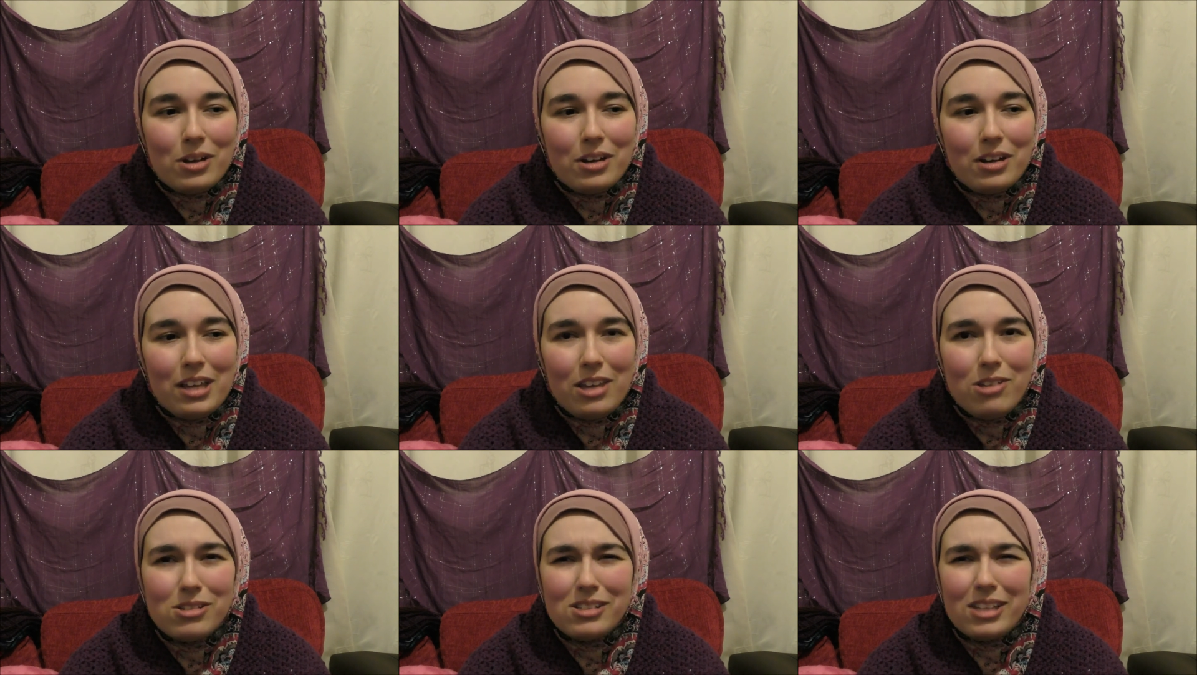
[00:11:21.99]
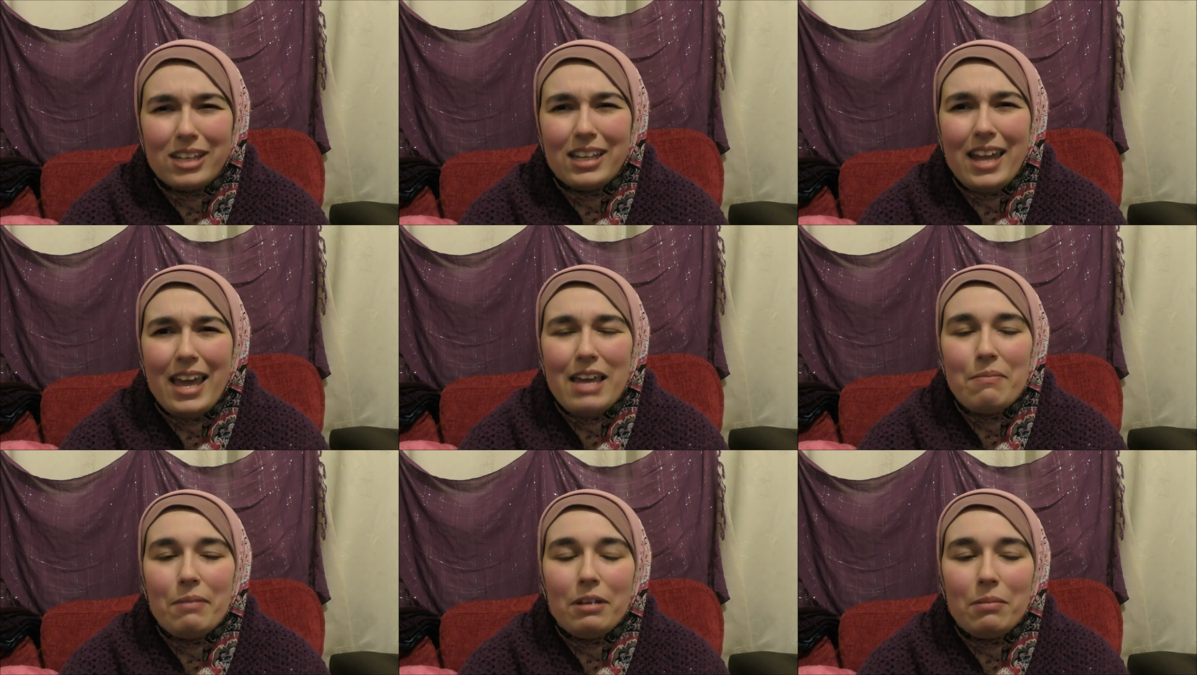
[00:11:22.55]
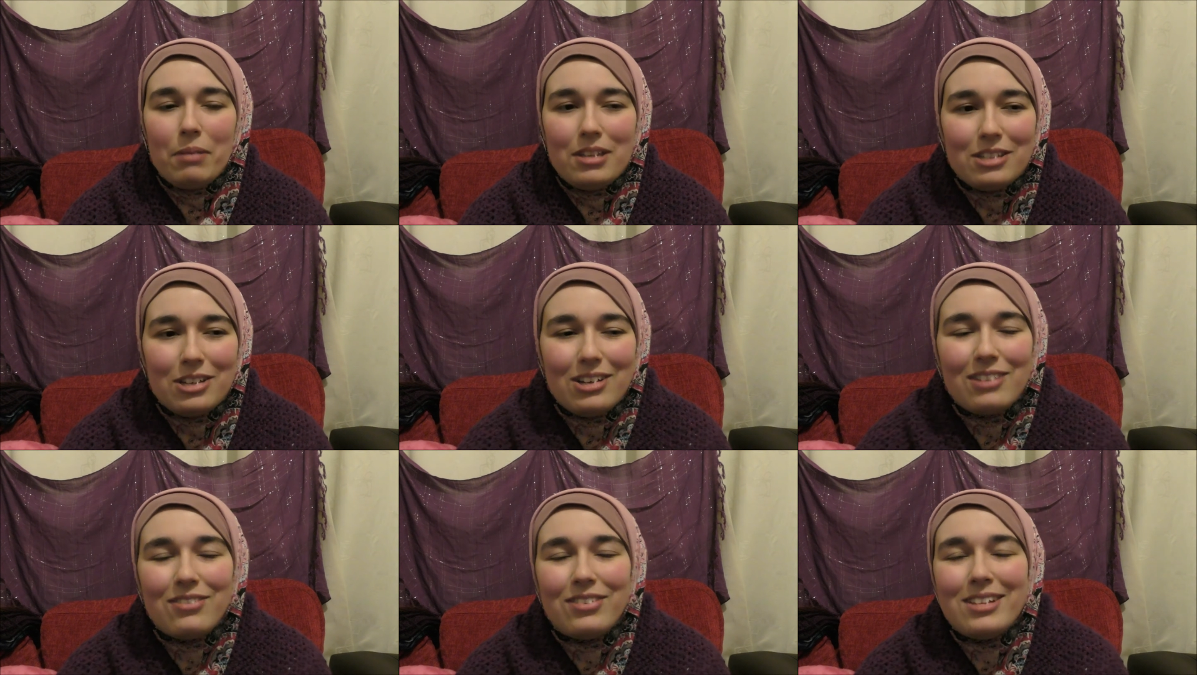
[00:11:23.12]
It uses like an 8mm
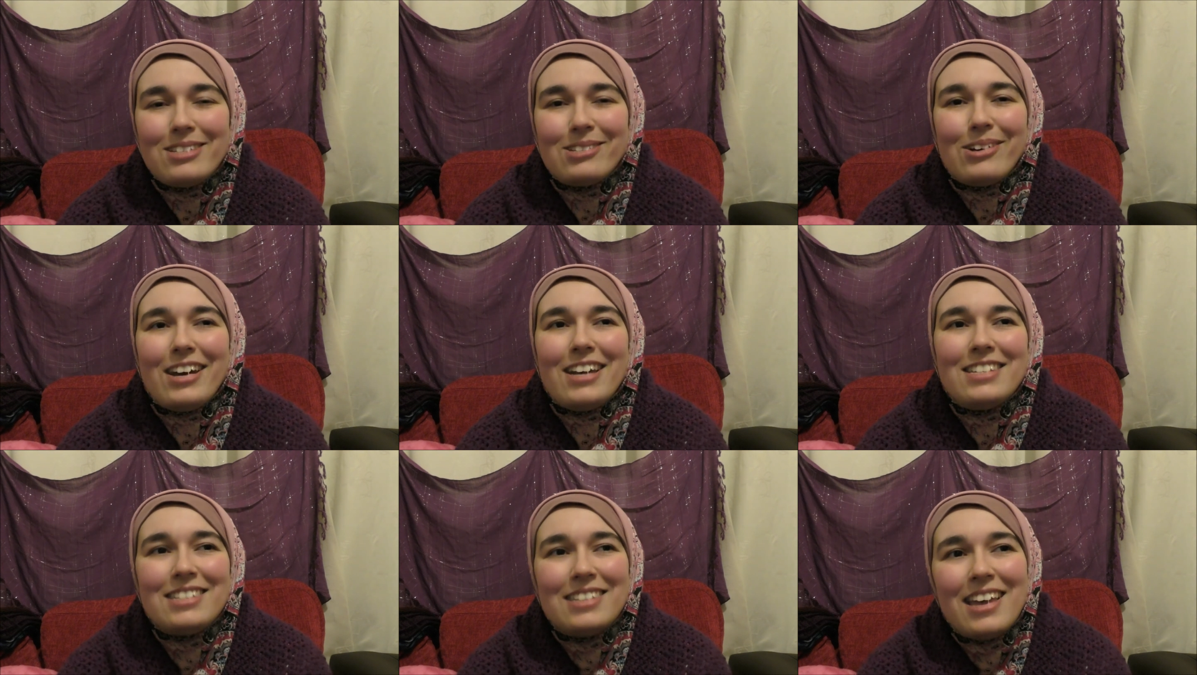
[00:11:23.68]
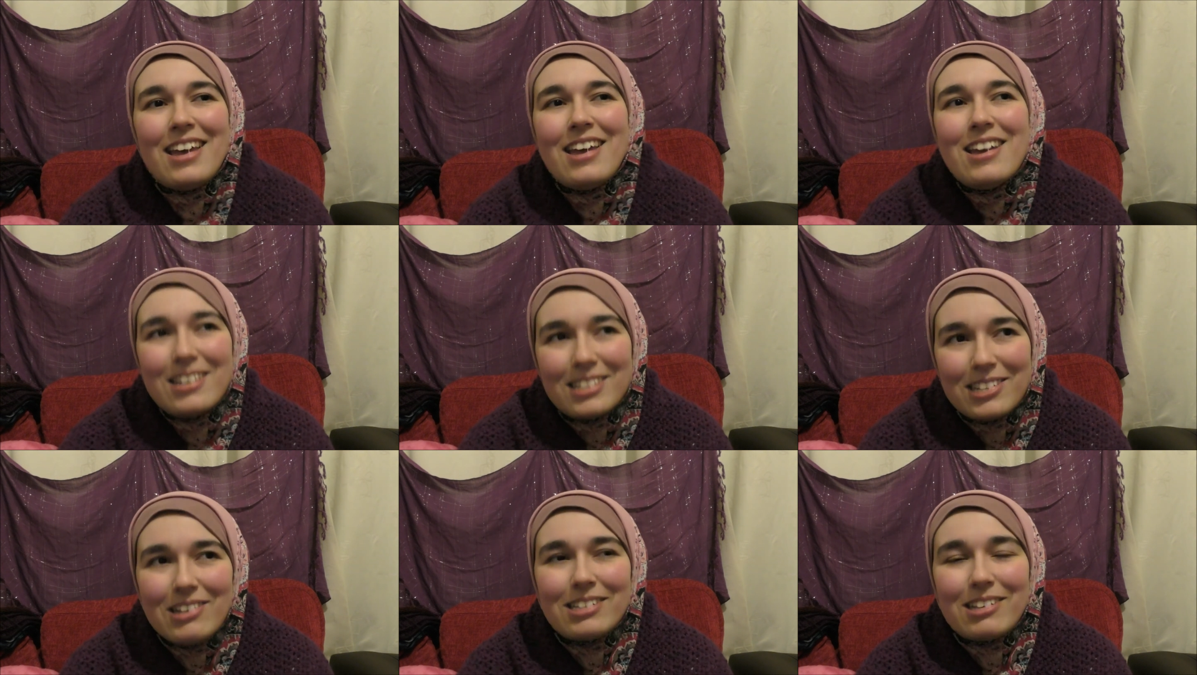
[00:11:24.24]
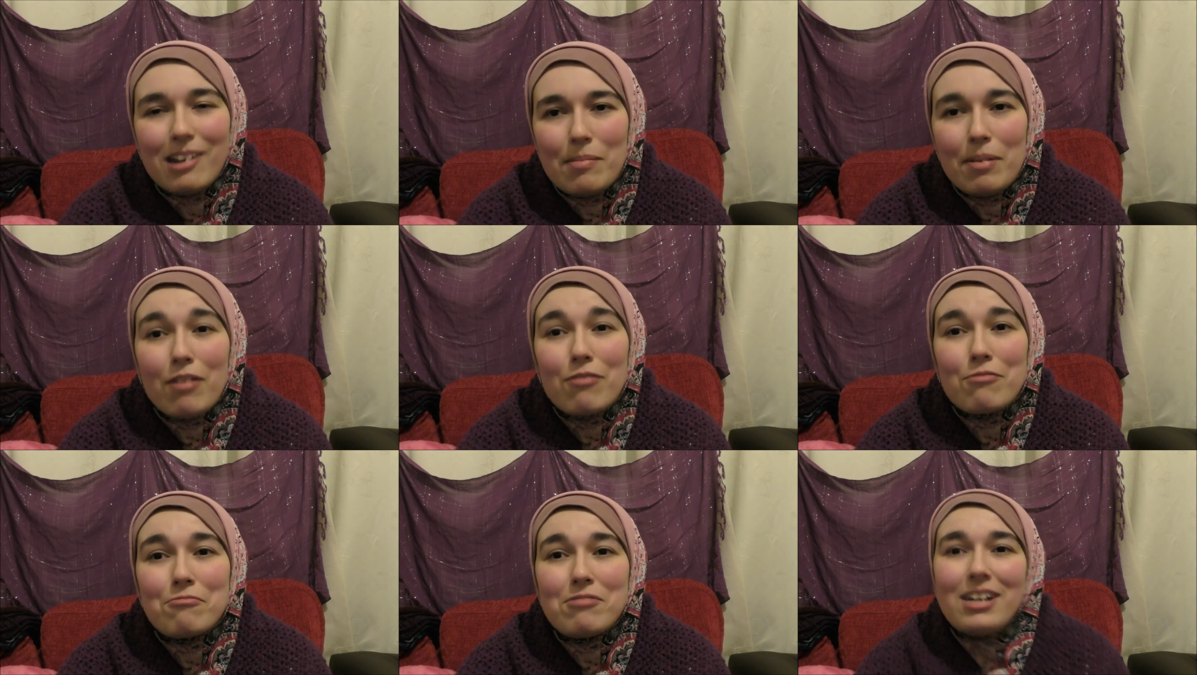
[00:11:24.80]
hook for the squares, so it's going to be a
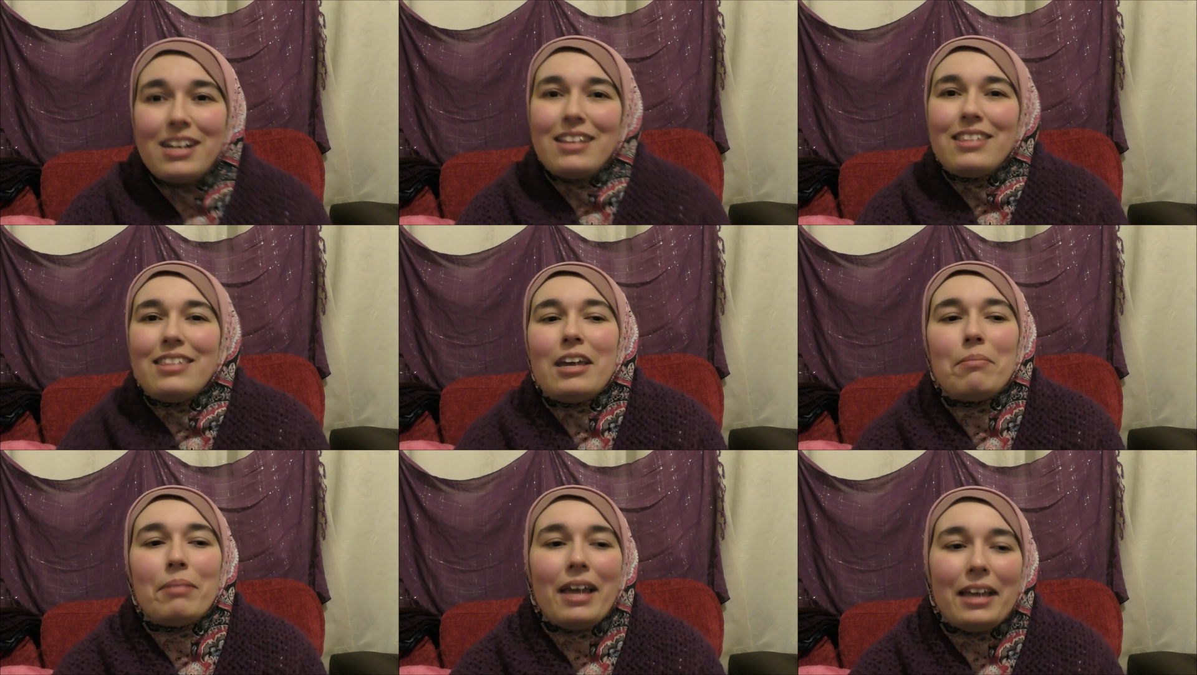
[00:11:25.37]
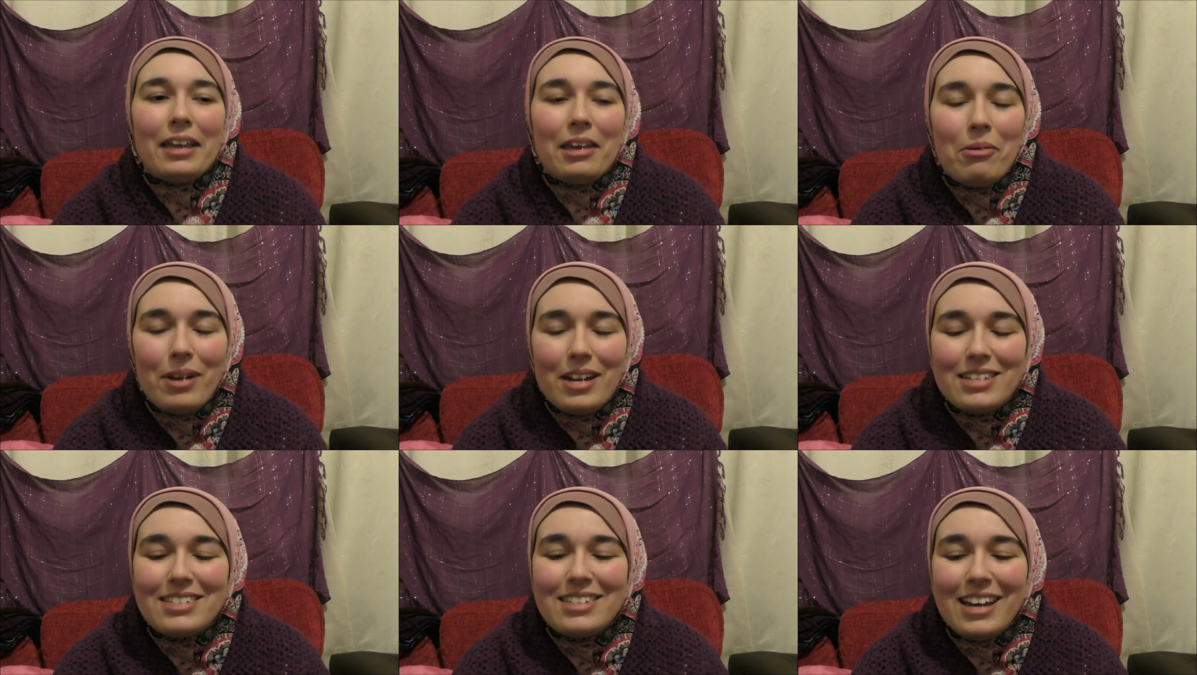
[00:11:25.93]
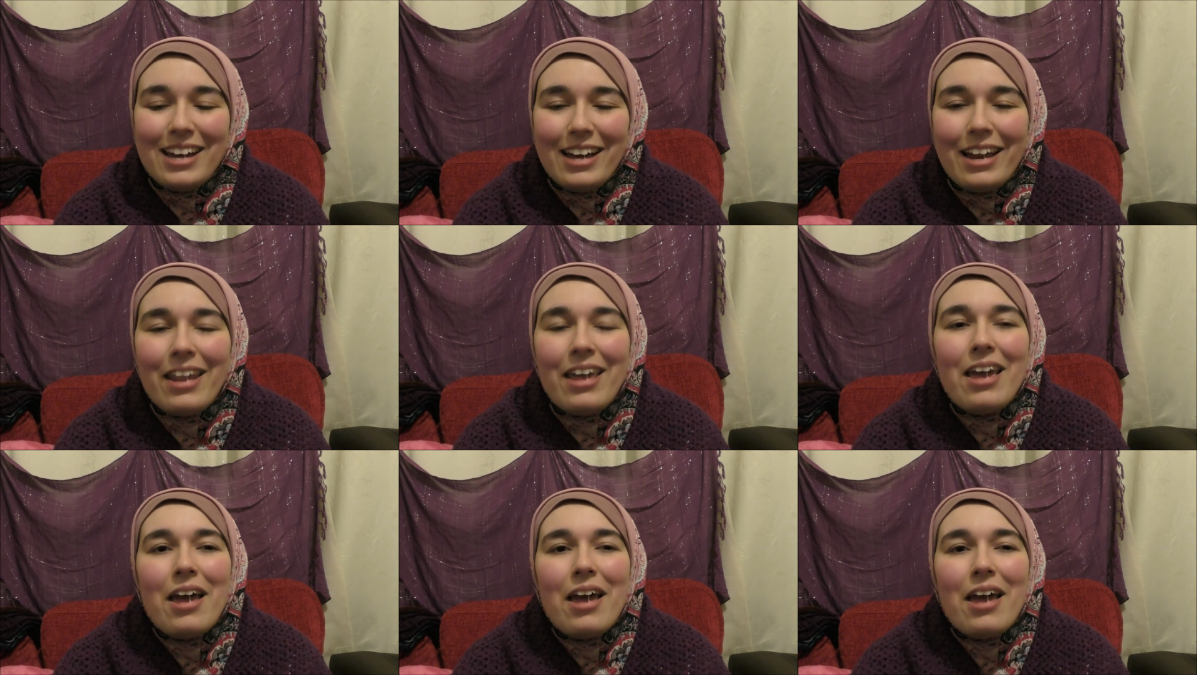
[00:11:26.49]
really thick blanket when it's done.